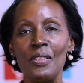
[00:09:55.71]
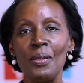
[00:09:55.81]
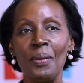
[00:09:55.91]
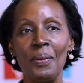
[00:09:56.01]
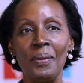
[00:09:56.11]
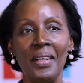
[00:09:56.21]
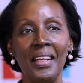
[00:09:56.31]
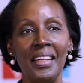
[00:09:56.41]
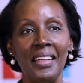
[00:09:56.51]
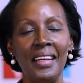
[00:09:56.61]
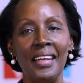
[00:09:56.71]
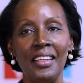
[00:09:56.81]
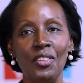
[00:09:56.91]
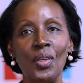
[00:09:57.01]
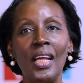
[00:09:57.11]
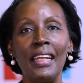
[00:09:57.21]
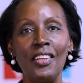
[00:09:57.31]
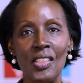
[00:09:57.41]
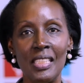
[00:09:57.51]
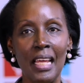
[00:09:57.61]
So you can
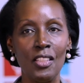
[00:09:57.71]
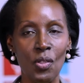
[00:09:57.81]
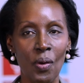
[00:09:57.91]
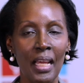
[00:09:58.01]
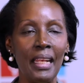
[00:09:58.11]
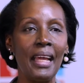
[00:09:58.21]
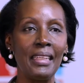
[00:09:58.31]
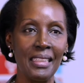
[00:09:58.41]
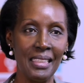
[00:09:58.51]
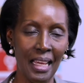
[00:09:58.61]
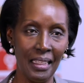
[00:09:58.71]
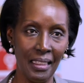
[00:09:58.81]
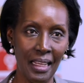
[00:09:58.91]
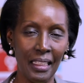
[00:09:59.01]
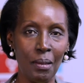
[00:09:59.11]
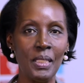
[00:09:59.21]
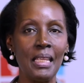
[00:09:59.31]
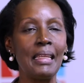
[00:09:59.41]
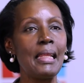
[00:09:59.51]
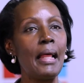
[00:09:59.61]
understand. So, and I decided, I kept
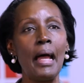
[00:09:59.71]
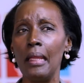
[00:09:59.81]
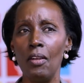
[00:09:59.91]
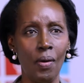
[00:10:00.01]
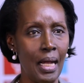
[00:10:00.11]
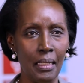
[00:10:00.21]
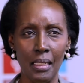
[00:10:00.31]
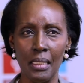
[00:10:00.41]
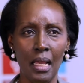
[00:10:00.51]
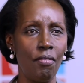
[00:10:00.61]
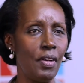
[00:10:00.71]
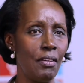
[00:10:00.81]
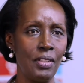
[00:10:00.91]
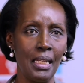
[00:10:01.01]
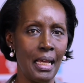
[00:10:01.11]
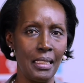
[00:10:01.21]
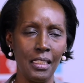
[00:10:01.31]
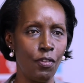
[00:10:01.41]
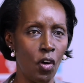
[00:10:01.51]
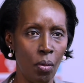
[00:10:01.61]
saying that I know Addis. I have lived in
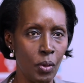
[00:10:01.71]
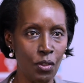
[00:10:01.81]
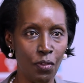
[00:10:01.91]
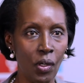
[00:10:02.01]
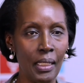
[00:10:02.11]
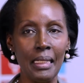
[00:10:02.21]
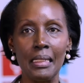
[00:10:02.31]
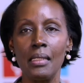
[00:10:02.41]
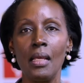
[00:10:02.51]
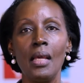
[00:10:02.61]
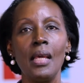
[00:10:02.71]
Addis for almost 4 years.